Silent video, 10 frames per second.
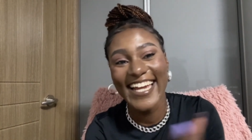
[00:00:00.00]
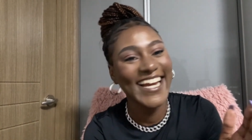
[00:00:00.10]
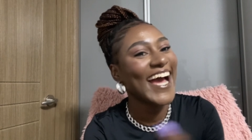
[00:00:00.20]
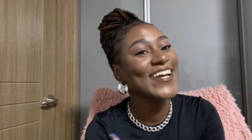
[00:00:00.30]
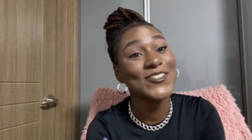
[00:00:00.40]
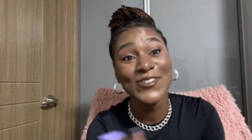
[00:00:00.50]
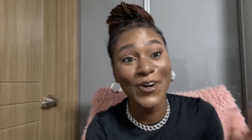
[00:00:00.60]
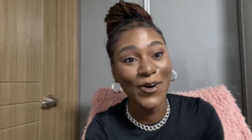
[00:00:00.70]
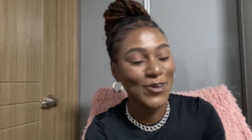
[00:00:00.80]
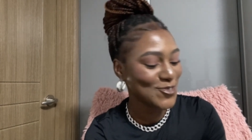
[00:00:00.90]
I don't
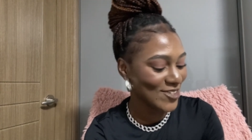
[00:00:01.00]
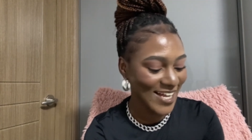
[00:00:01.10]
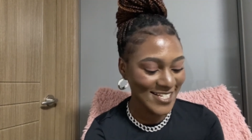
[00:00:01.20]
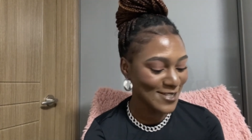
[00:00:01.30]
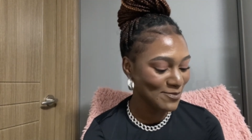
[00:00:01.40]
know, don't ask